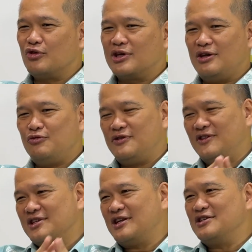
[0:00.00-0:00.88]
okay, we
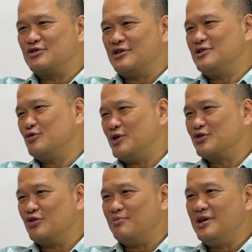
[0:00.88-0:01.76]
decided this is the way it's
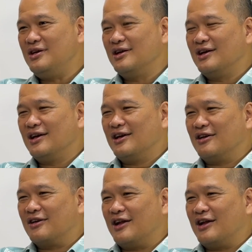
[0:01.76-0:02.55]
going to be, right?